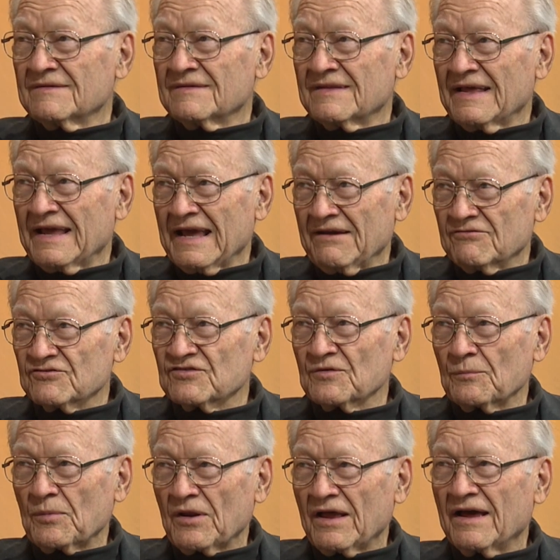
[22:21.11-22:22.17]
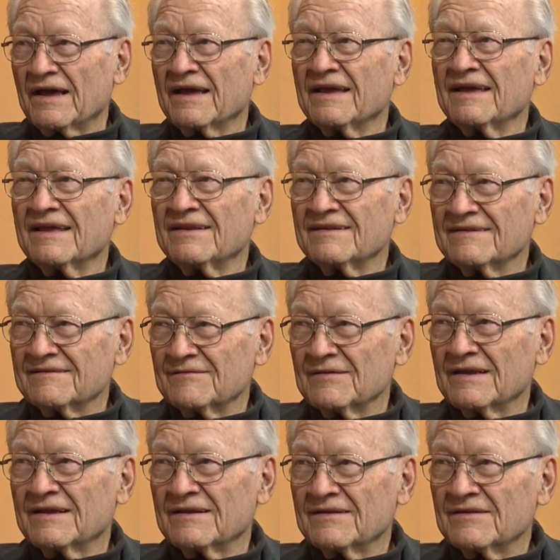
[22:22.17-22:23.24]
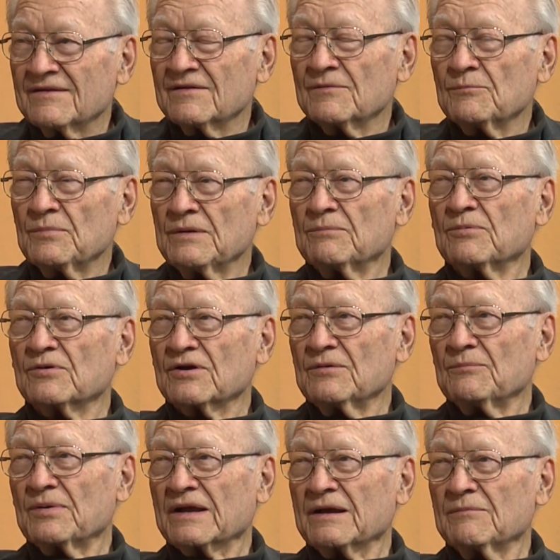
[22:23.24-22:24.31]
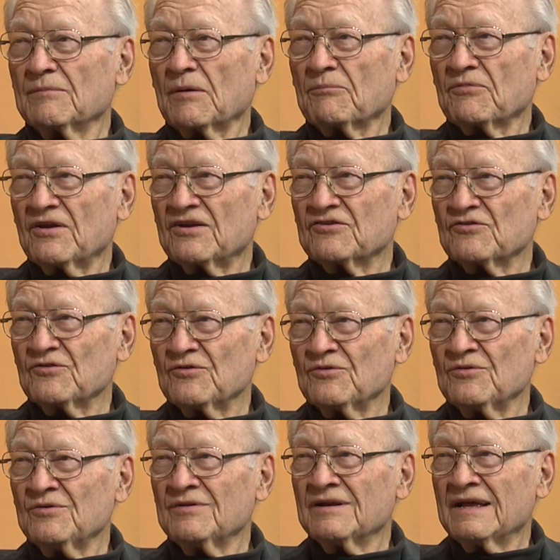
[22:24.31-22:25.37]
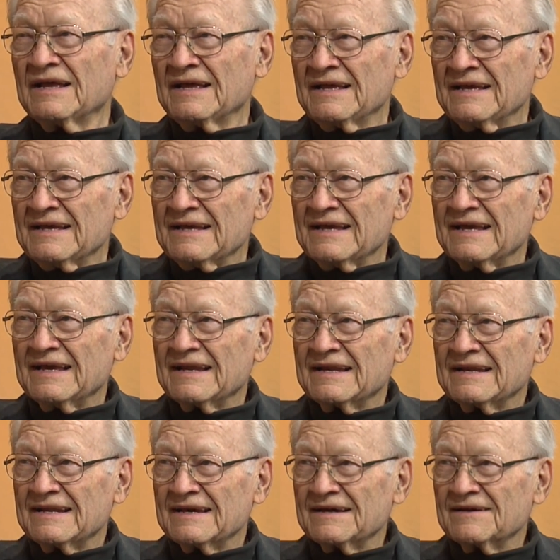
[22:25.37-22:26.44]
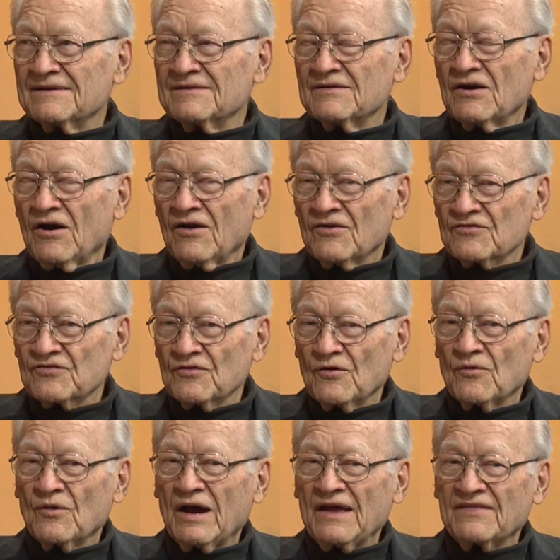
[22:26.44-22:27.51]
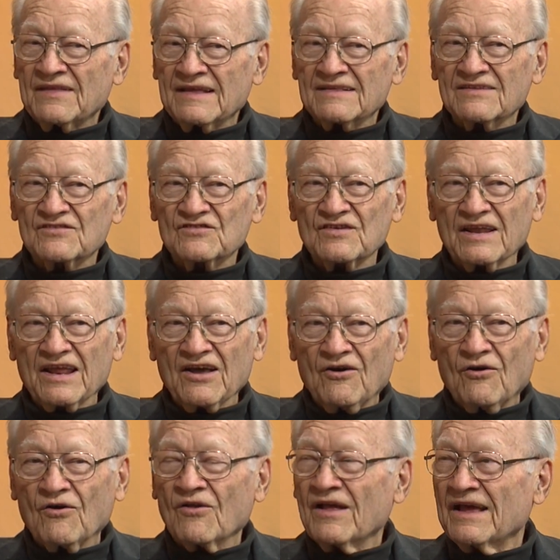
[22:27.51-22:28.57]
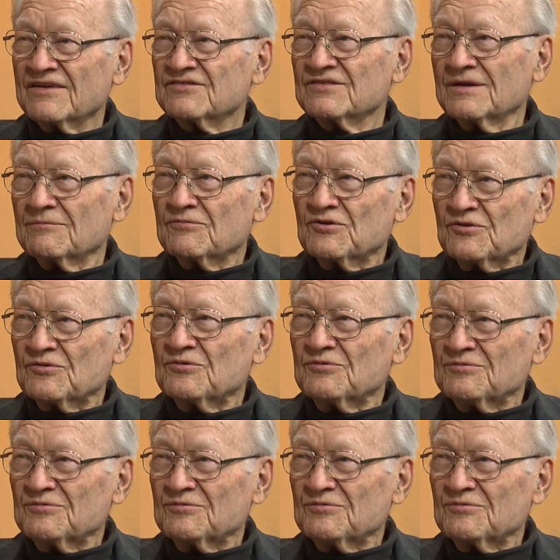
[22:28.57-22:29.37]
They have a supply, and people can pick them up there too. And also, I think the City Hall has some too.